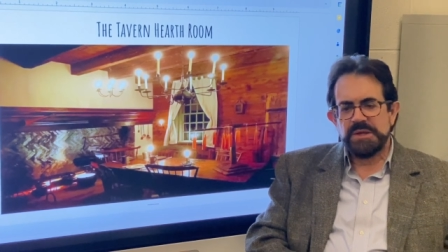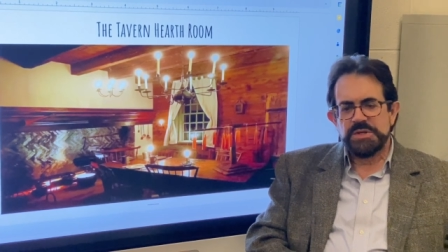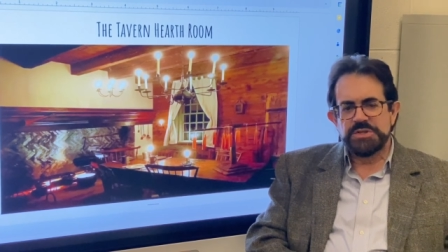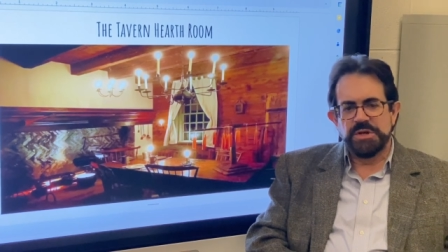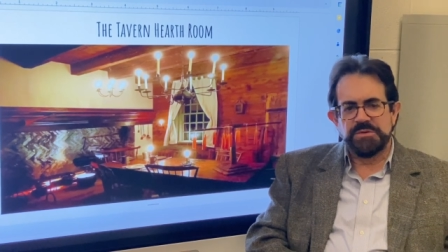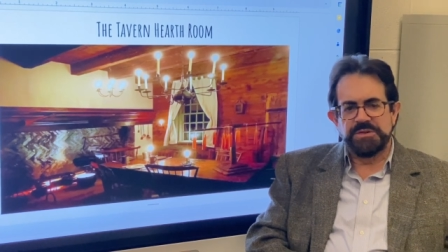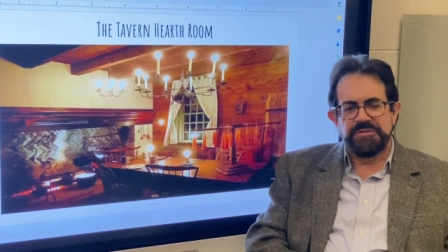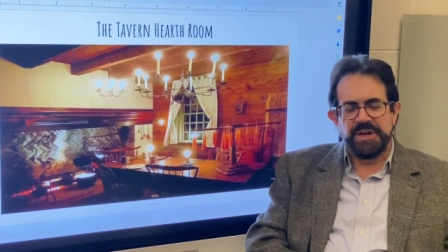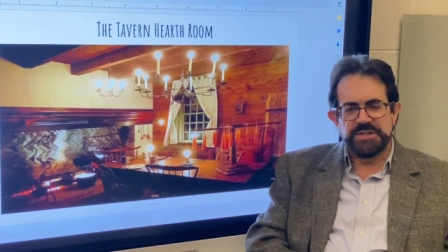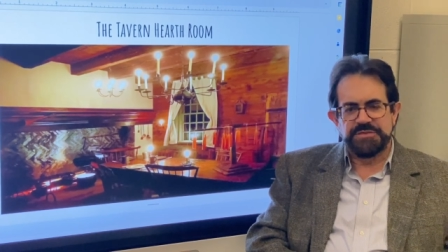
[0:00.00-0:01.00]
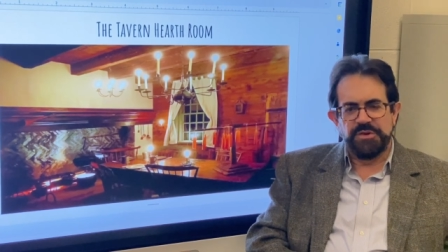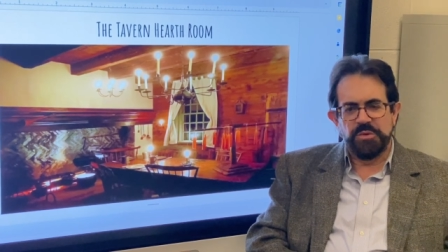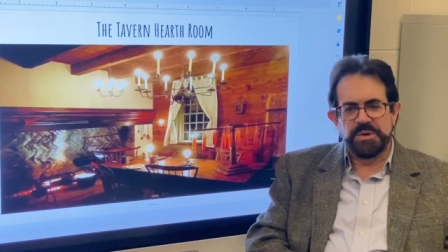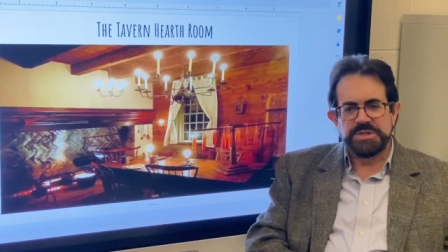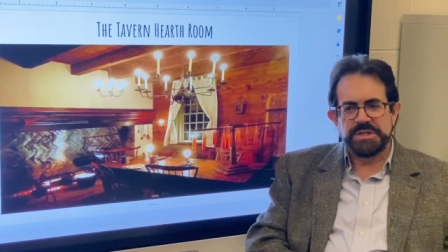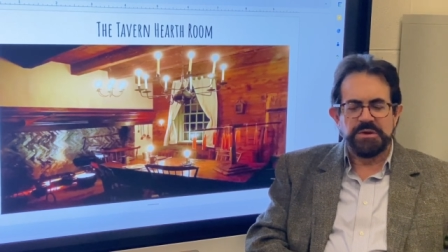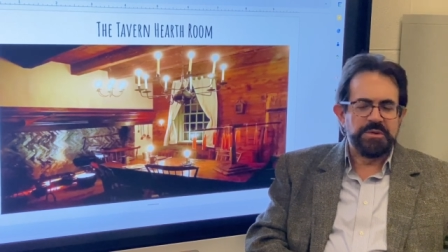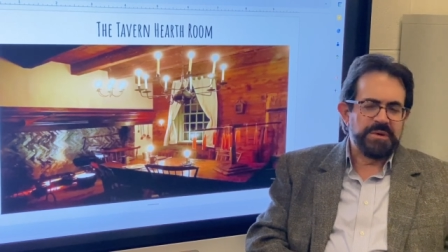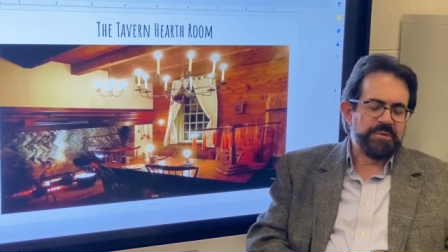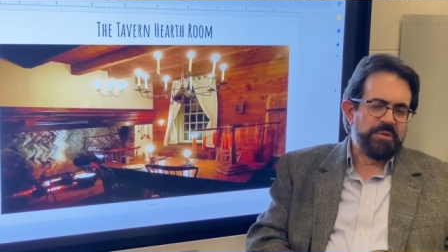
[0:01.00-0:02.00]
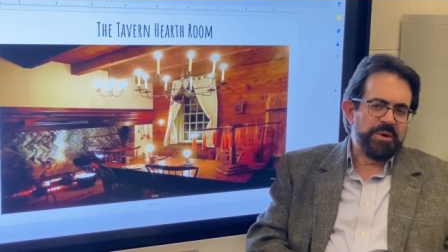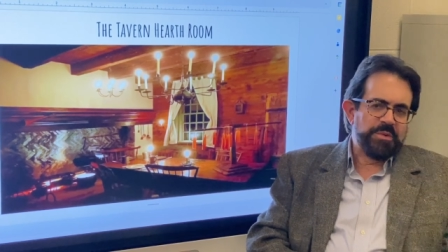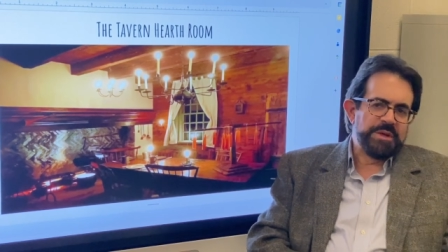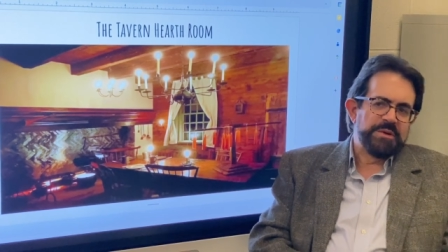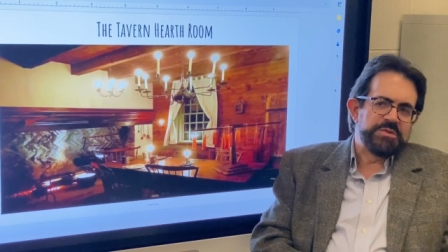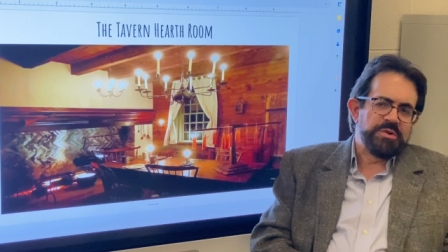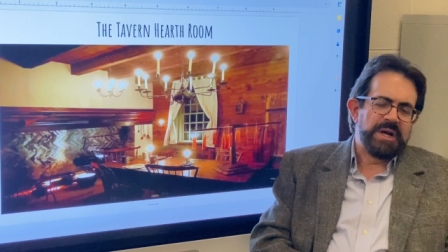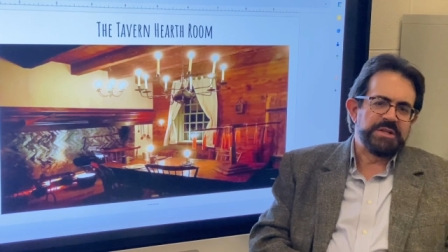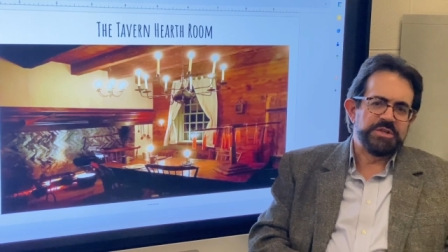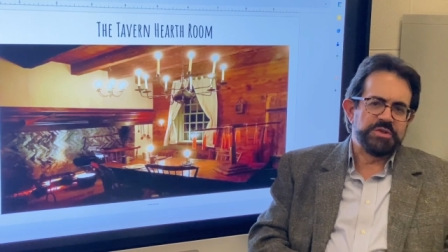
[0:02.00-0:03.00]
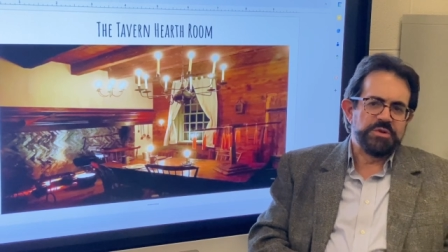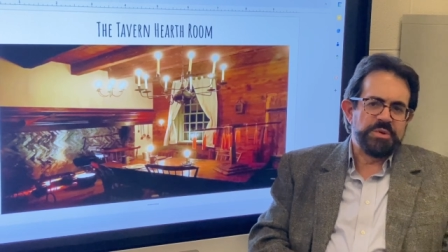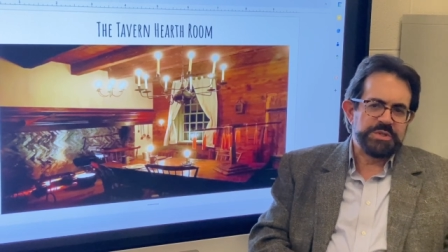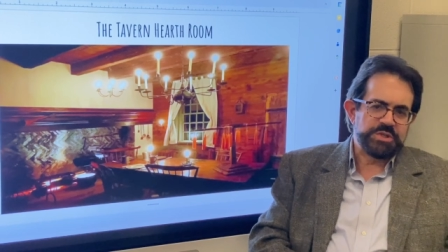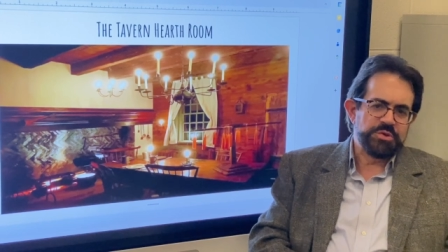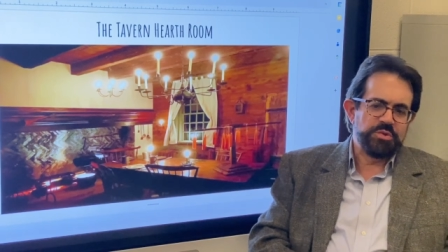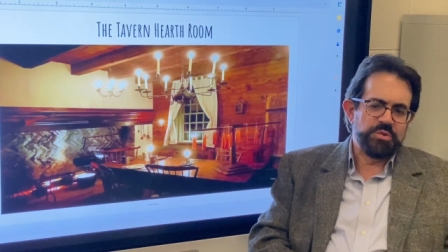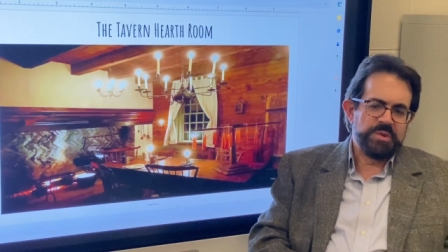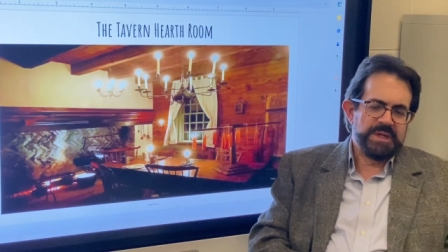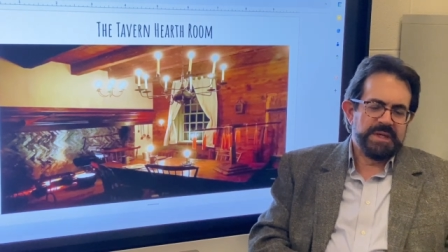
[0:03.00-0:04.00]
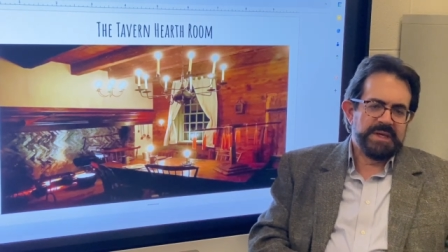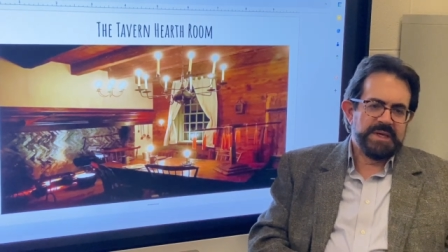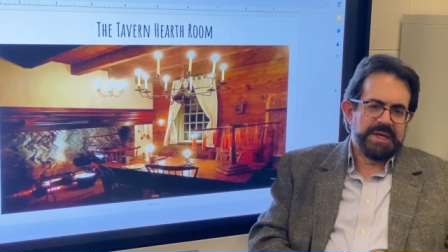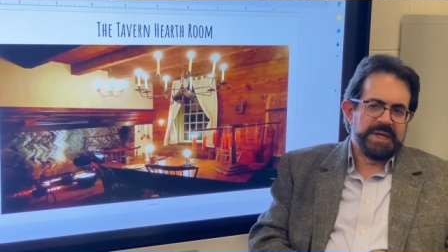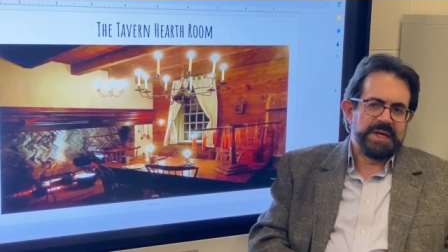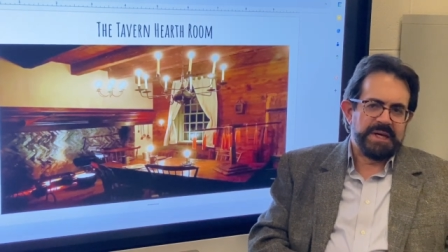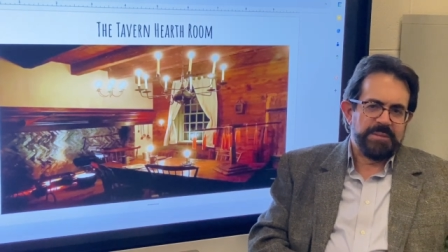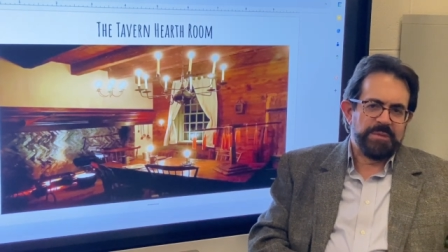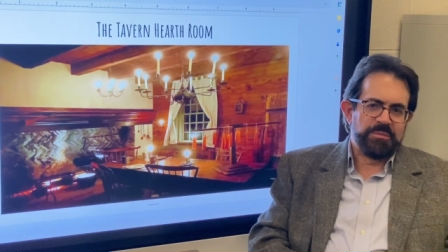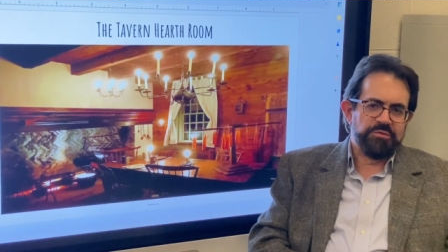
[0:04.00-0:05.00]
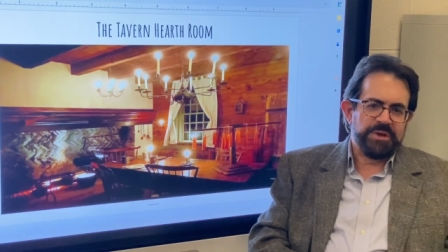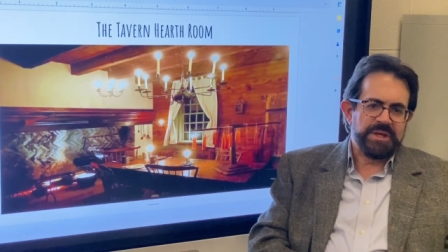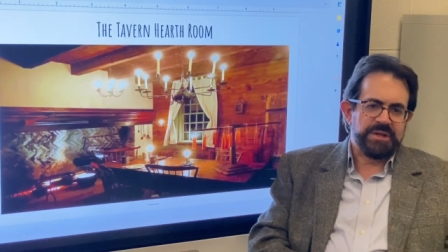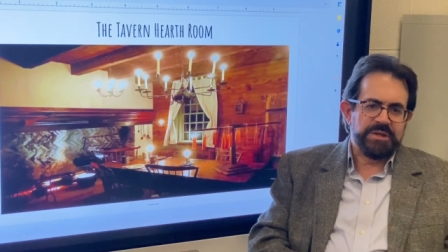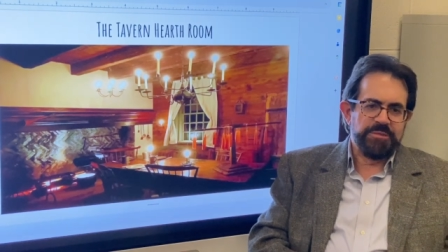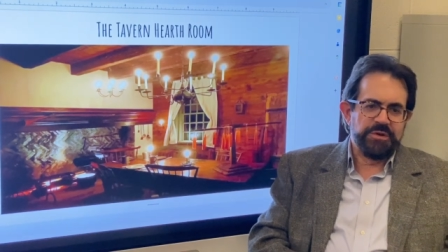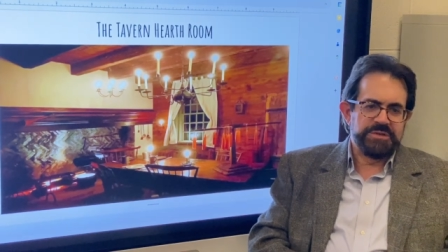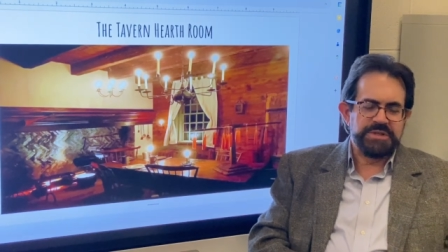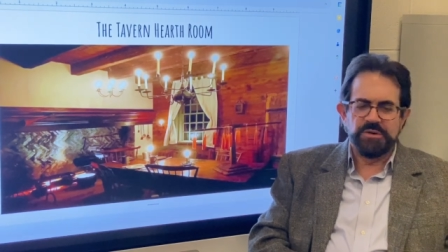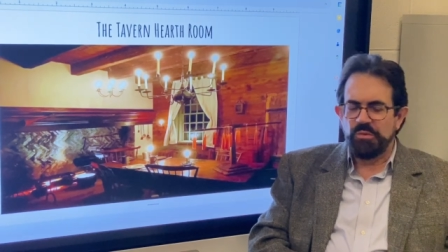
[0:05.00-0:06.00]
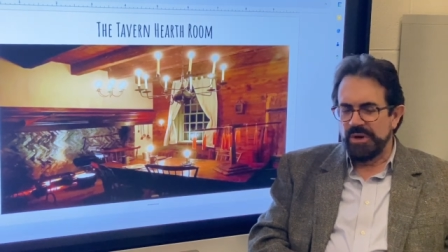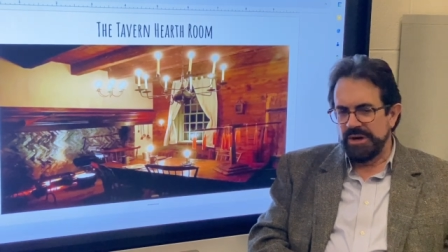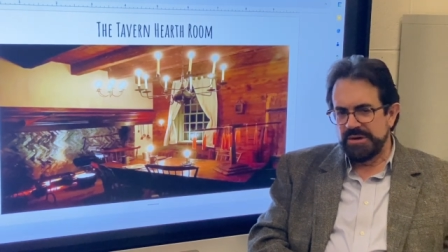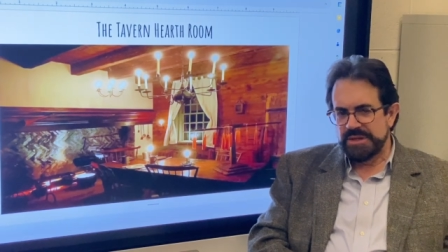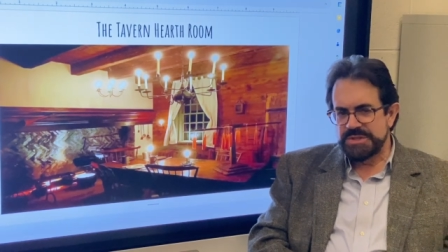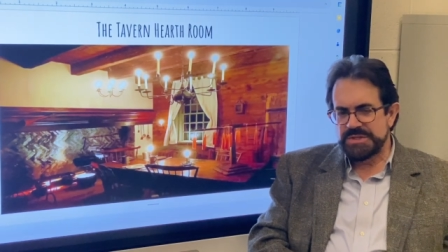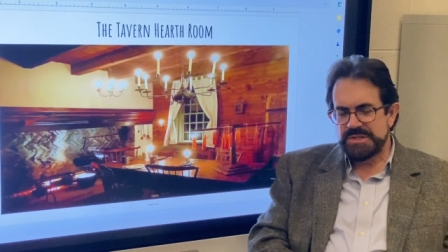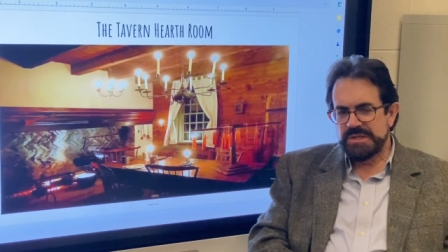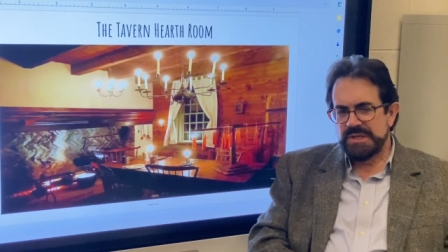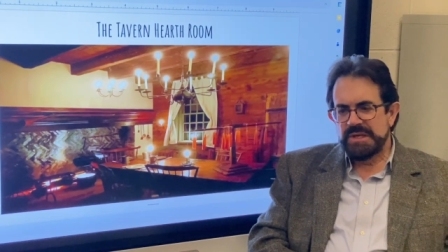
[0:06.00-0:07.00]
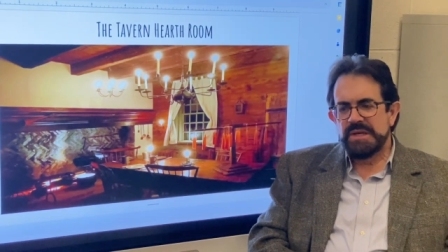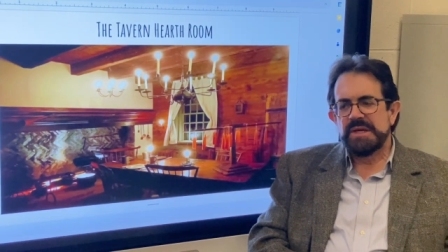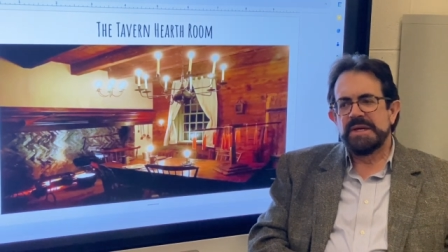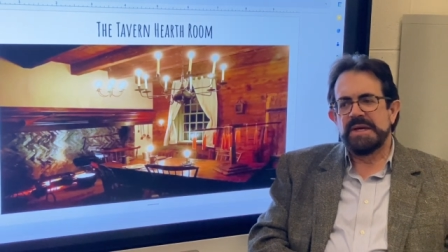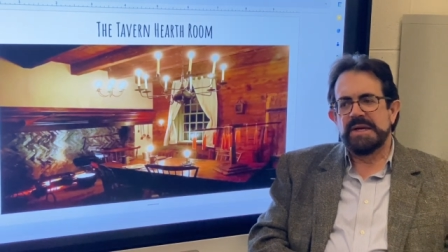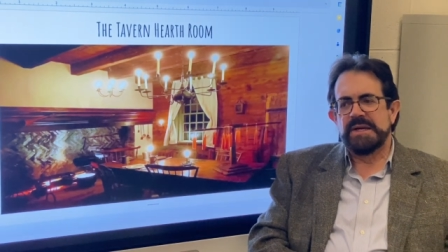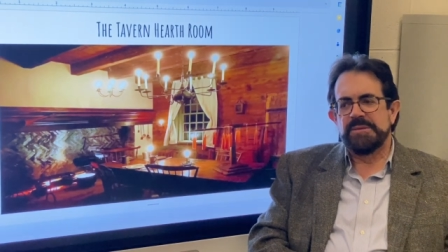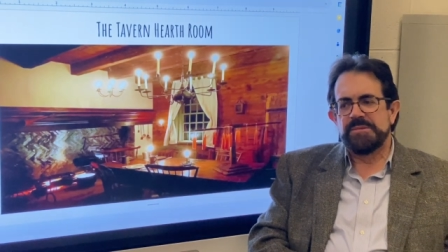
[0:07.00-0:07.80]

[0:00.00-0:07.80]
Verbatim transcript: so to fast forward, so what we're trying to do is to um, bring community awareness uh,